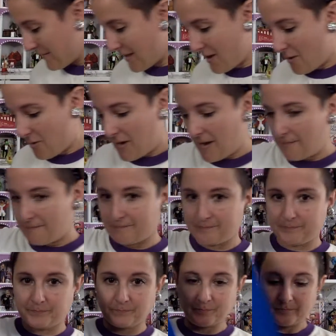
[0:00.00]
Okay
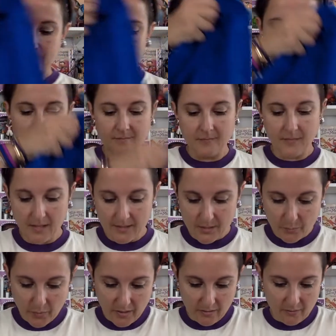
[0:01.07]

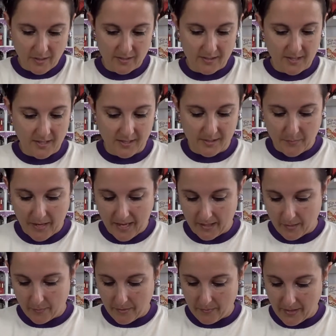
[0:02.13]
bring the rest of this bag
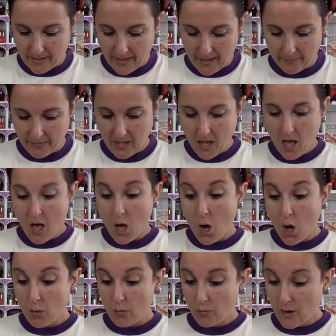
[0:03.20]
up on my lap.
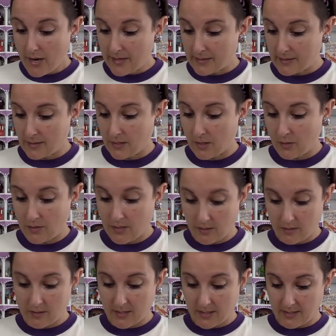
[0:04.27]
Oh, right. So
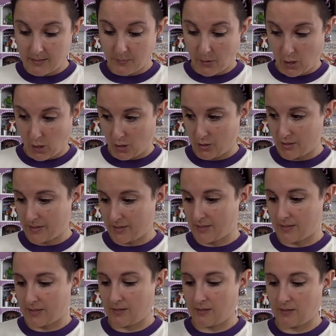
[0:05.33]
here's this
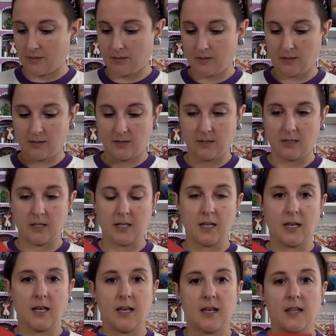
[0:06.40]
purse.
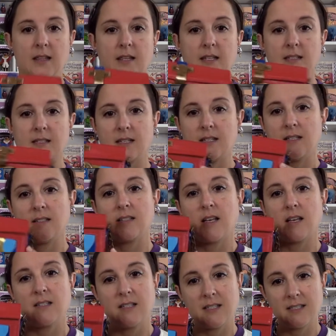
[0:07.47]
This is
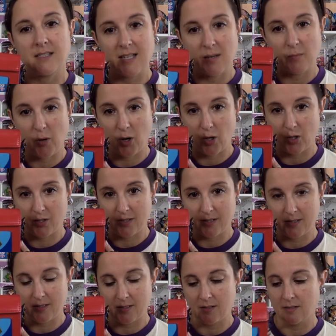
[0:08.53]
a Disney
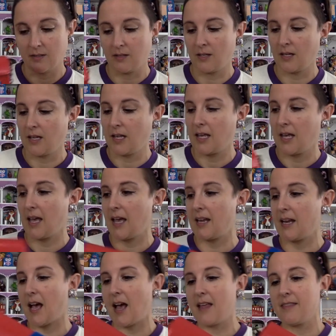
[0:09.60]
purse.
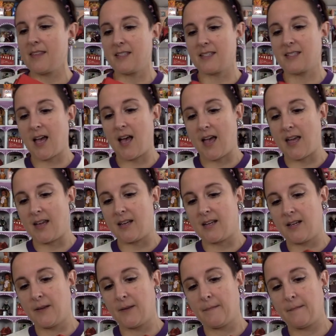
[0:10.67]
And on the side,
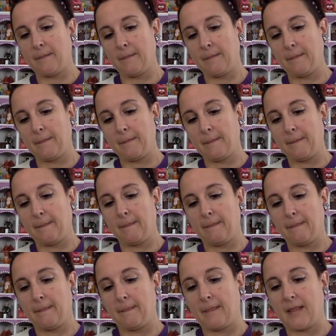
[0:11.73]

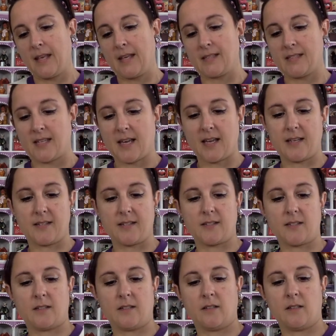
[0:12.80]
it
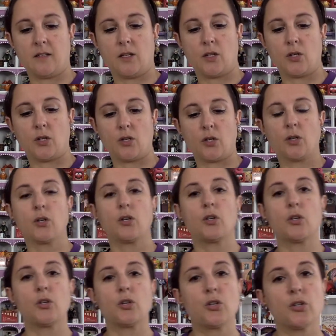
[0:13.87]
says,
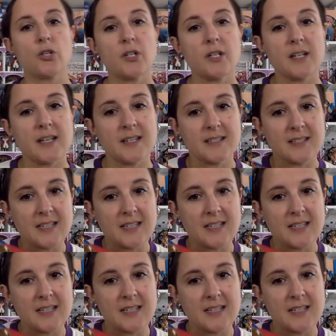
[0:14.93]
Good as